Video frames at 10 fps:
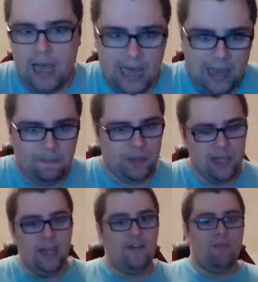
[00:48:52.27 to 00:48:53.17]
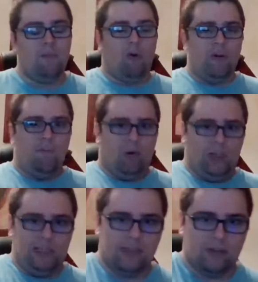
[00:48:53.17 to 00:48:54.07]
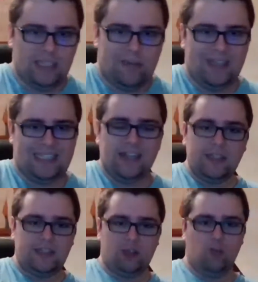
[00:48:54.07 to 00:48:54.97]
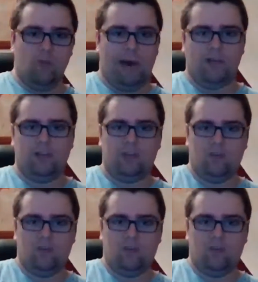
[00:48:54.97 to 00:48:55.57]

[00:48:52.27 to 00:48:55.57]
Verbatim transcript: Uh, even more importantly, to some extent, is zoom out,